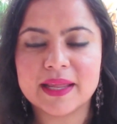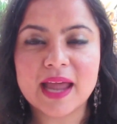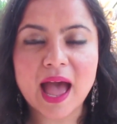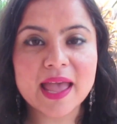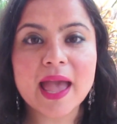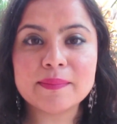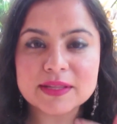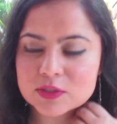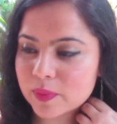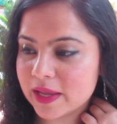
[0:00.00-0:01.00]
that I am
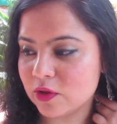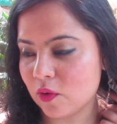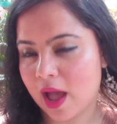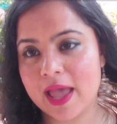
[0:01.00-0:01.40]
this way, you know,